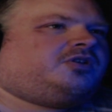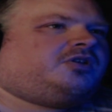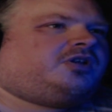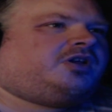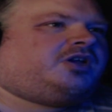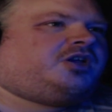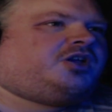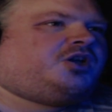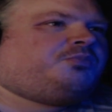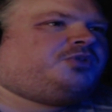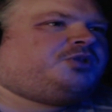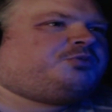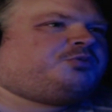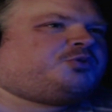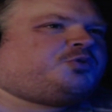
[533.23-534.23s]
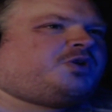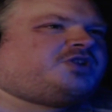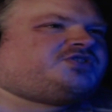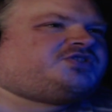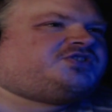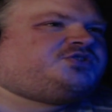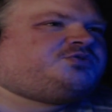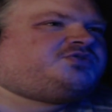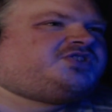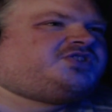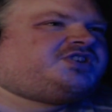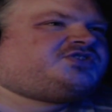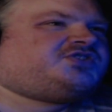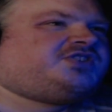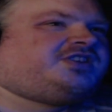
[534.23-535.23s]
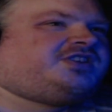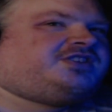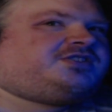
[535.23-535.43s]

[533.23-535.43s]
I humbly request that you take a seat.